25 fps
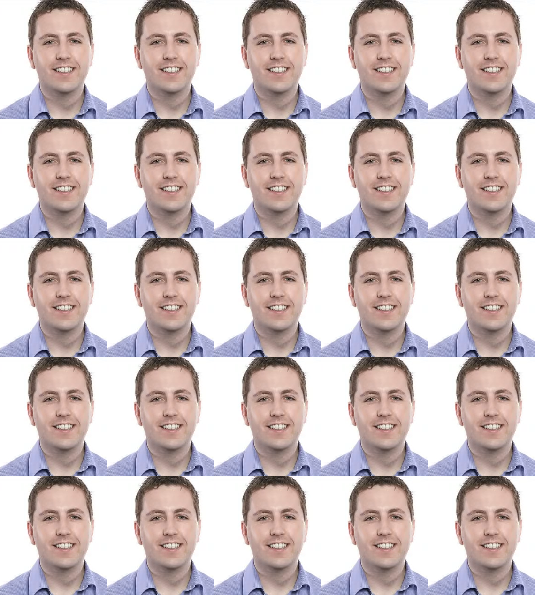
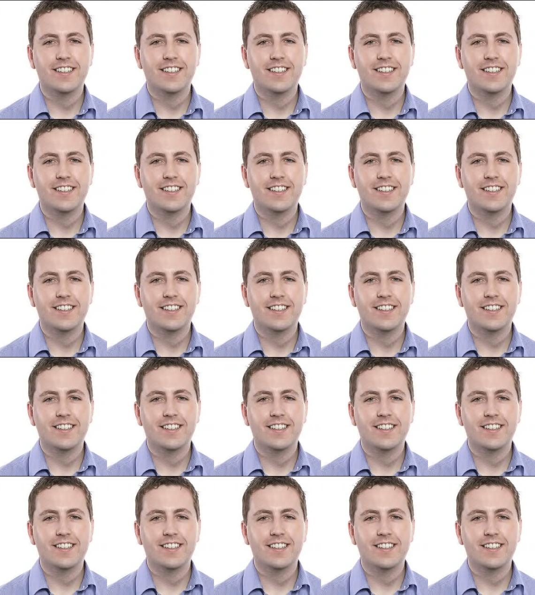
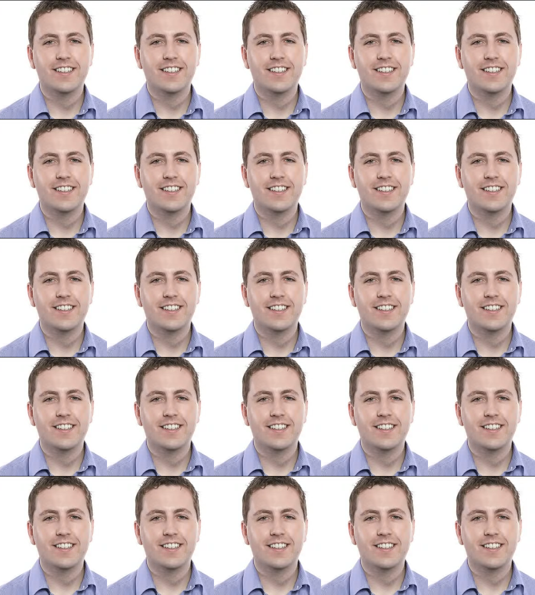
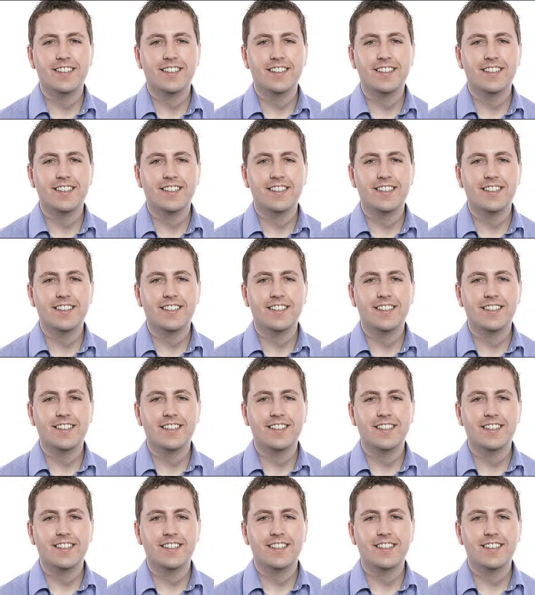
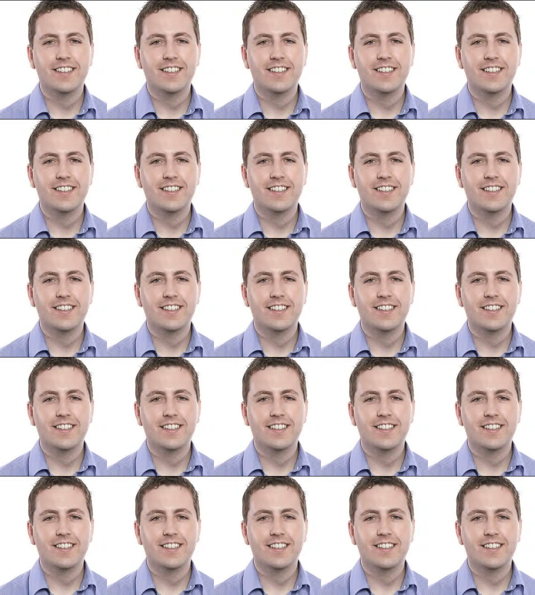
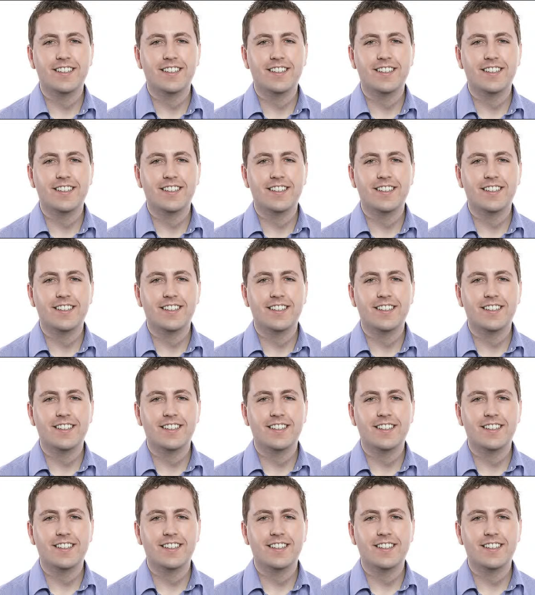
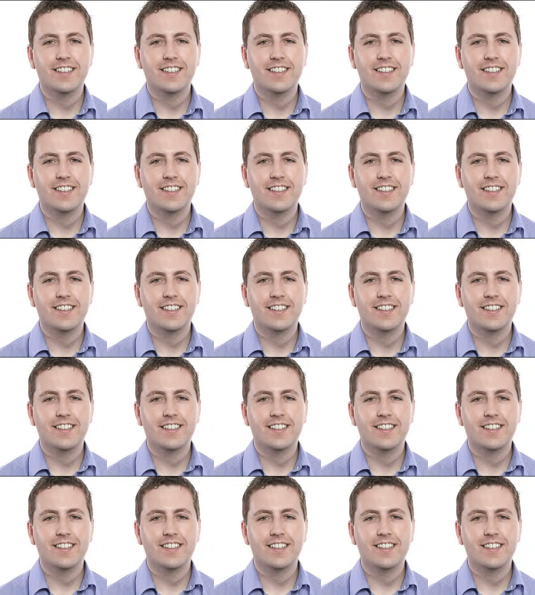[no speech]